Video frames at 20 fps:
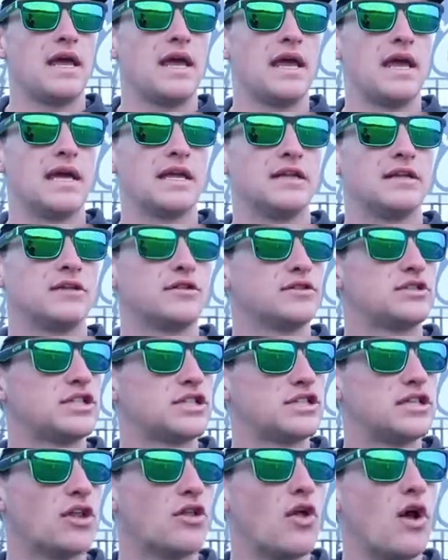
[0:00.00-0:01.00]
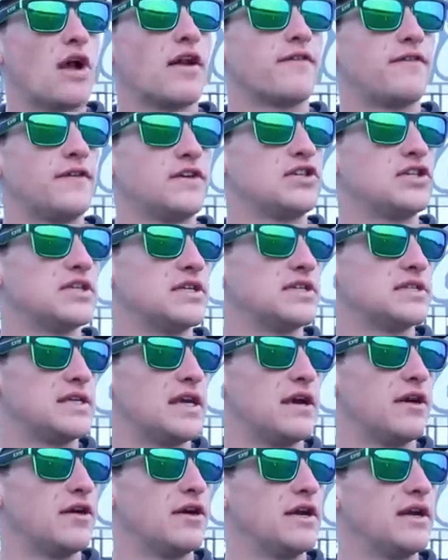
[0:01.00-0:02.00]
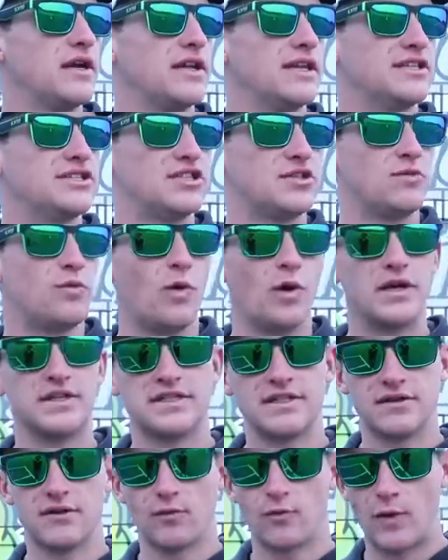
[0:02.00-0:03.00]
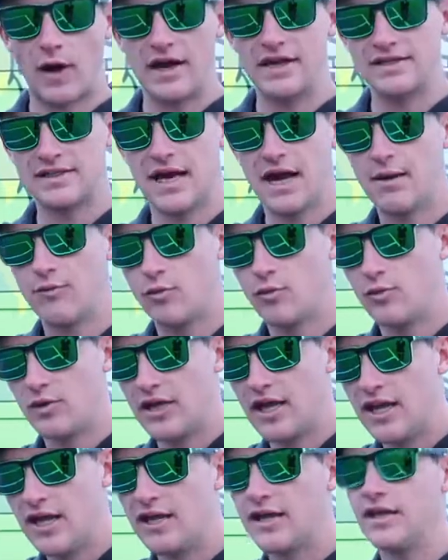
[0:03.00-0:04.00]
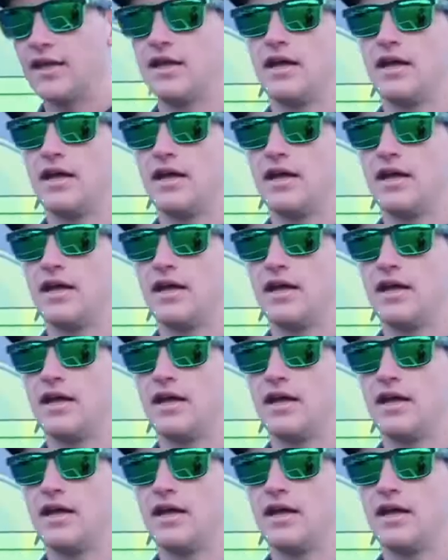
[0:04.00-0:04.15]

And there's just a lot of fish in this area. It just wasn't the right time when we hit